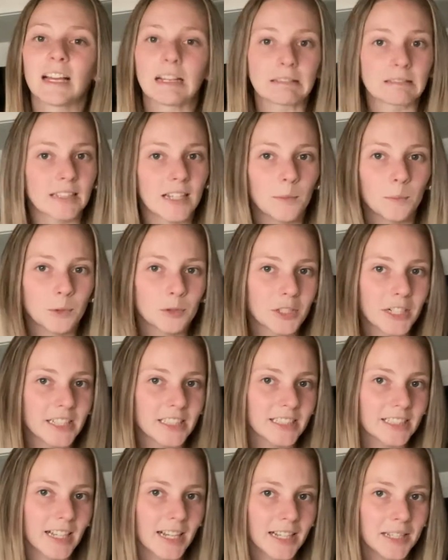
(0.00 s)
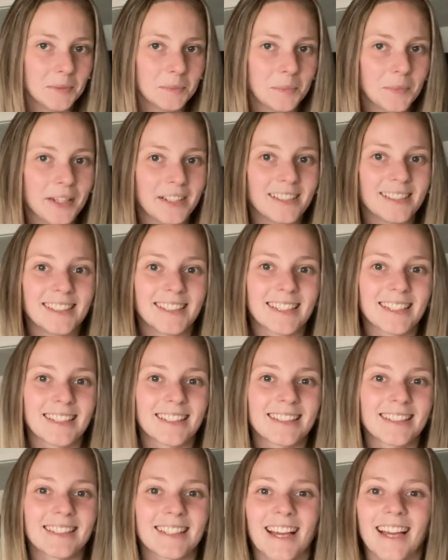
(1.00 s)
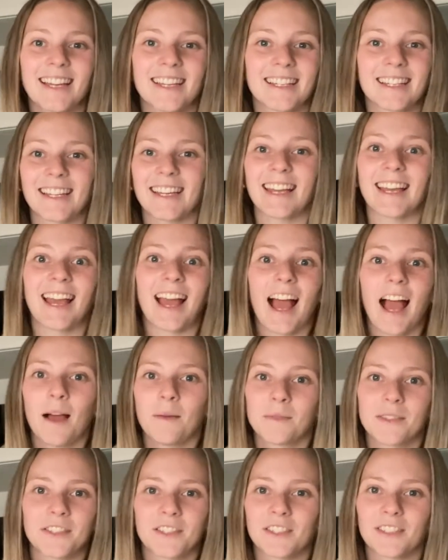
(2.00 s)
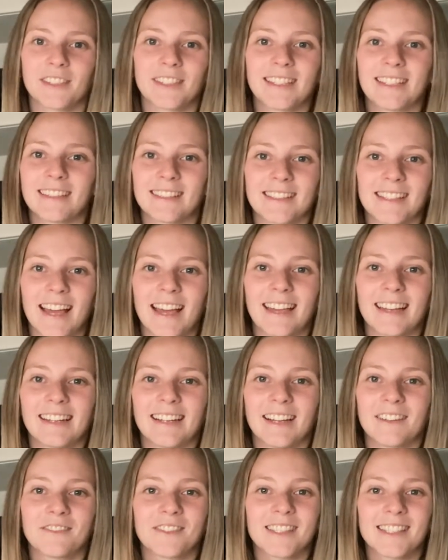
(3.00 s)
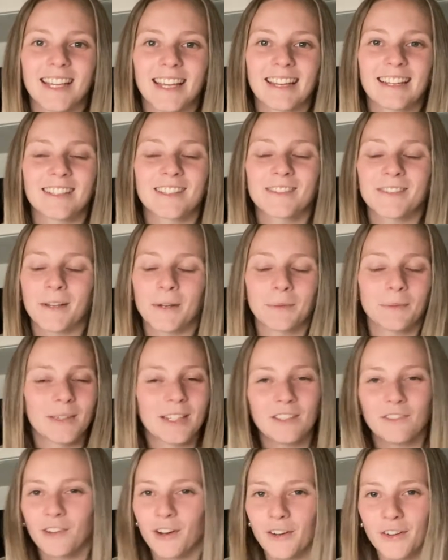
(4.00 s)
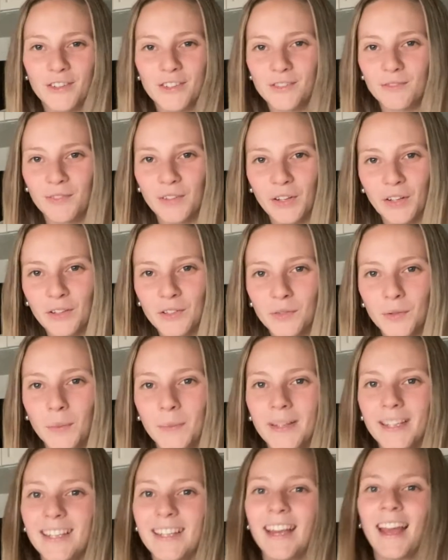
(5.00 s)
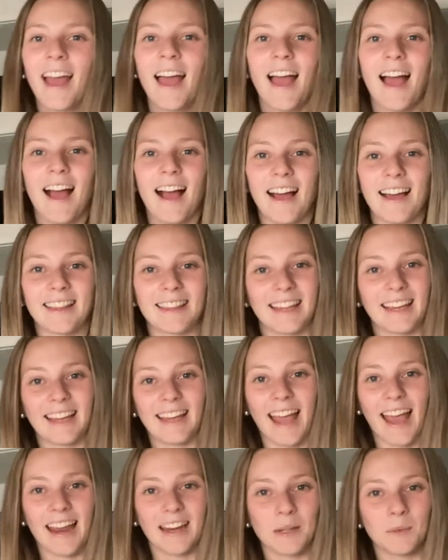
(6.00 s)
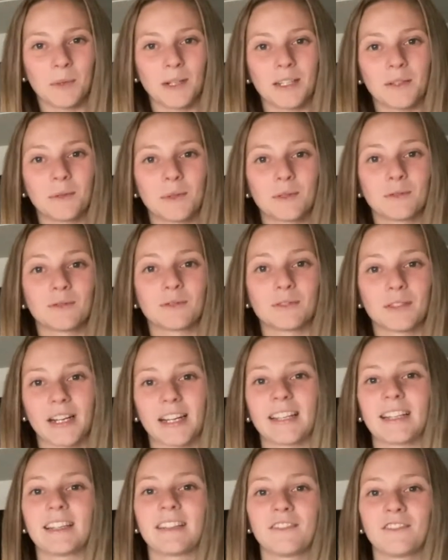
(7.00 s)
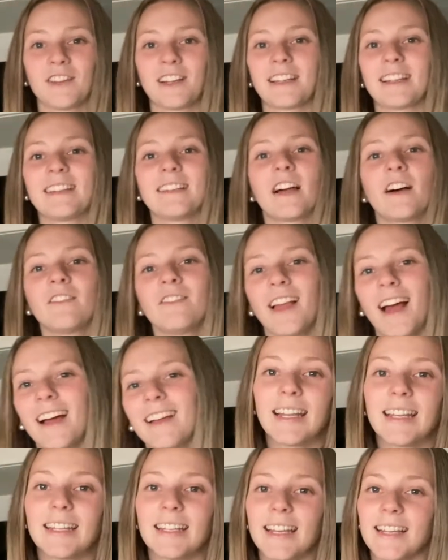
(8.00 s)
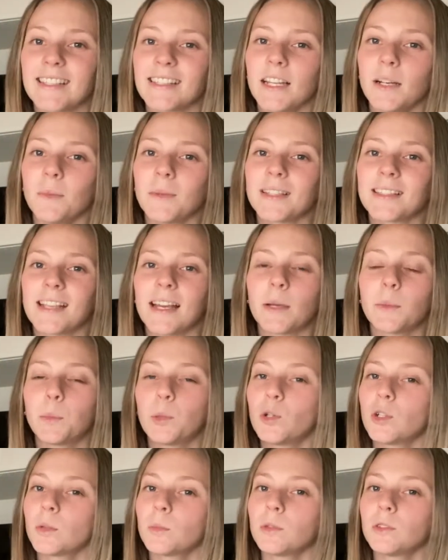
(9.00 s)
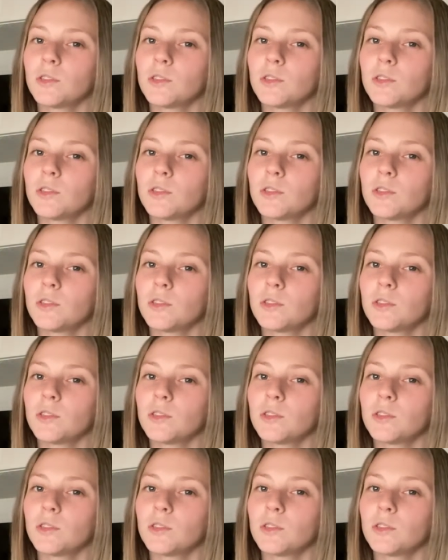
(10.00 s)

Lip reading: a couple grand a night, but it is like absolutely insane. I've seen so many photos and videos from it. I think anybody would really, really love that. Next up is a portable